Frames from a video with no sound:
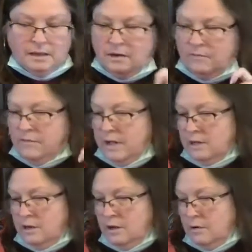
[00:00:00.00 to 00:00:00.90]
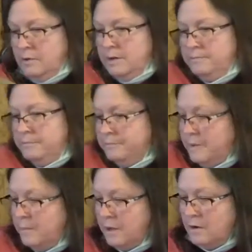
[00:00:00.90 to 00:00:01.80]
In fact, you know what?
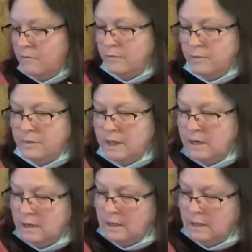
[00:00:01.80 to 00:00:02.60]
I'm not going to fool with that.